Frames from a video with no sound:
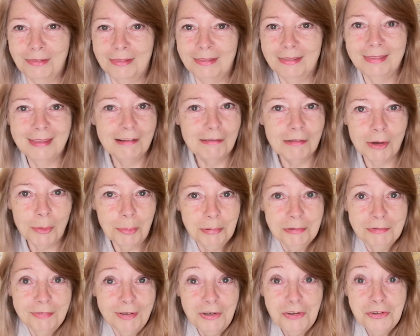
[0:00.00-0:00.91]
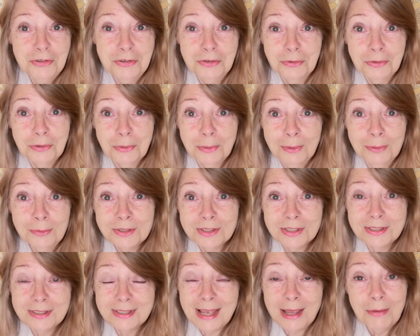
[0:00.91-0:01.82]
there are professional
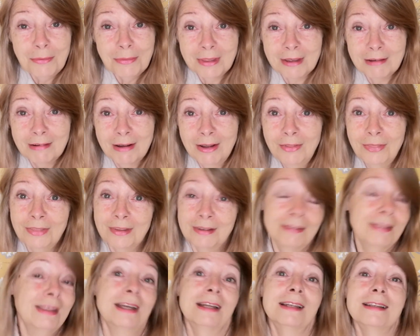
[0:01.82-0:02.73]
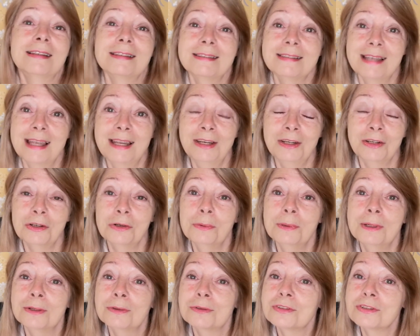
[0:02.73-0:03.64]
quilters out there, aren't there, that send
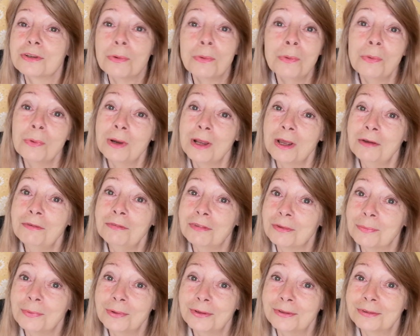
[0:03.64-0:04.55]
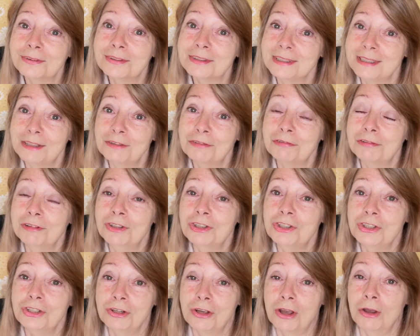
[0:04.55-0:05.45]
quilts all over the world to different
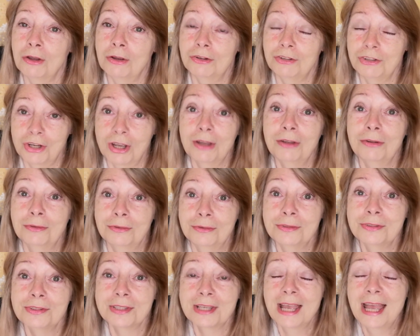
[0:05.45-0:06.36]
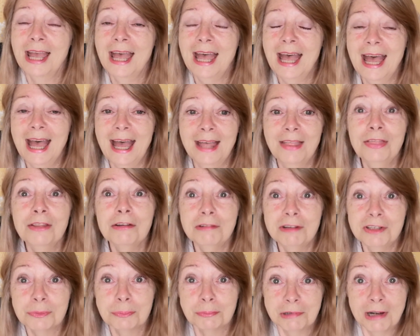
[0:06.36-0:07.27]
shows, and there
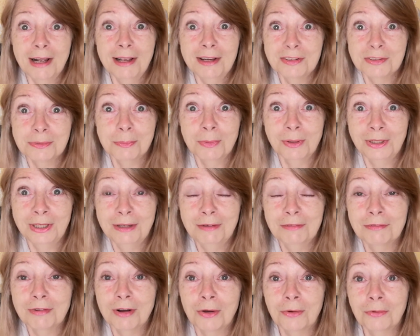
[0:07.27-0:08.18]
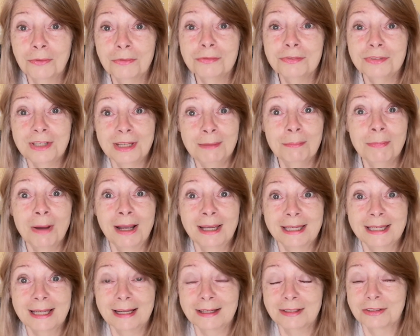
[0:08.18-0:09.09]
is prize money involved in my
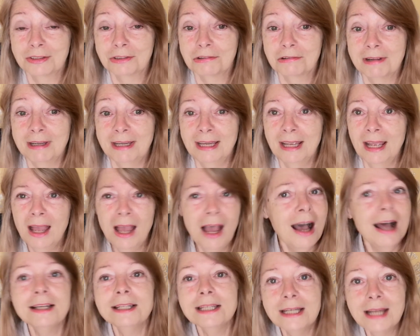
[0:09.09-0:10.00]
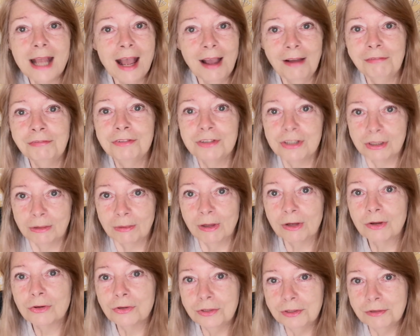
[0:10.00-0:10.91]
category. I didn't have to.
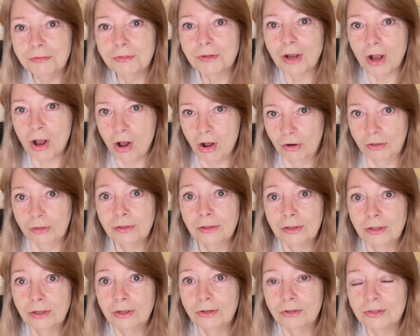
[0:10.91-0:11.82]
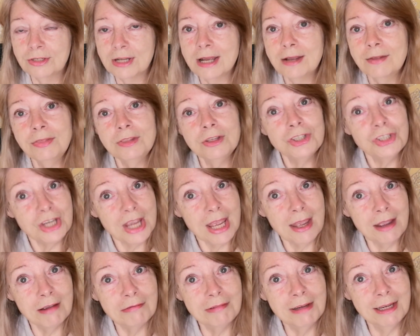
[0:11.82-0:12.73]
I could have gone down the
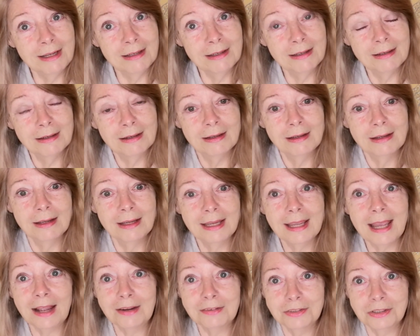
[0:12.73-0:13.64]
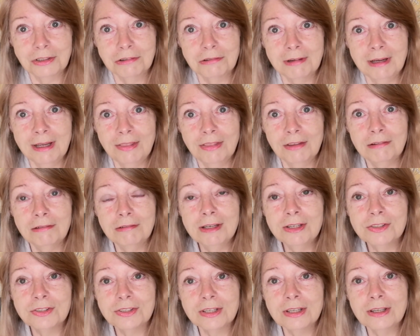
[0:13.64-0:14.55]
sharing category. There
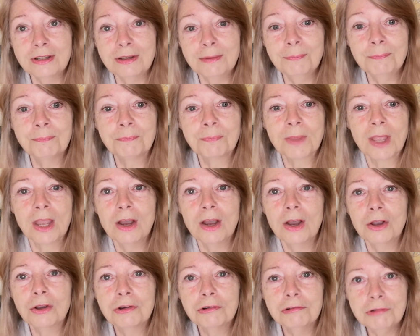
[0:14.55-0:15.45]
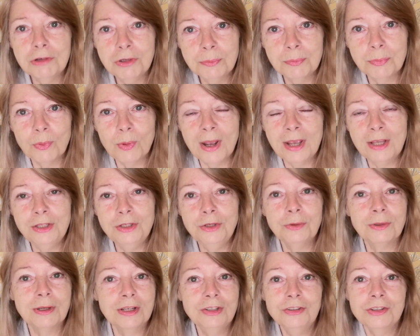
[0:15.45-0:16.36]
is a group where
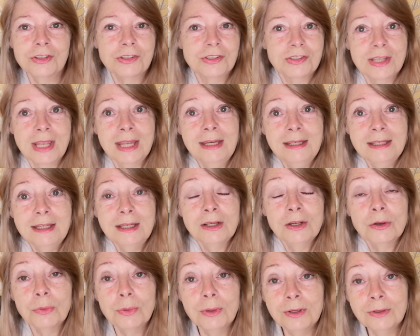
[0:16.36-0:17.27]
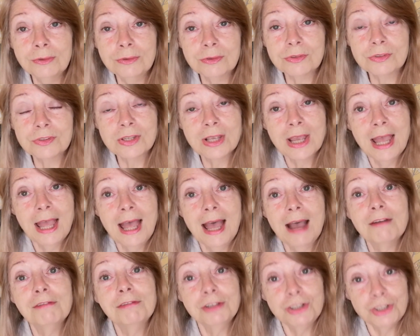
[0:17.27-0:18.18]
you can just send in quilts
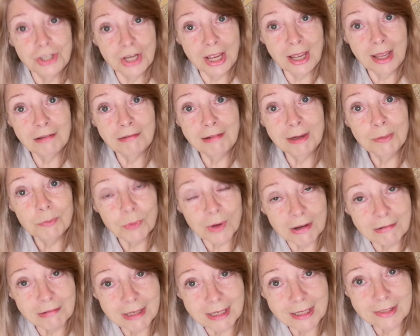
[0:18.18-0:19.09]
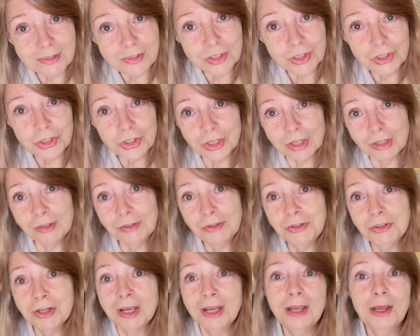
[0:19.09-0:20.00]
for sharing where it isn't
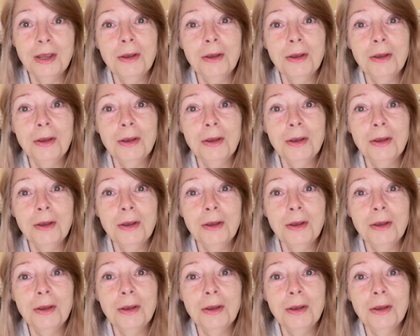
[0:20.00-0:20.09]
judged.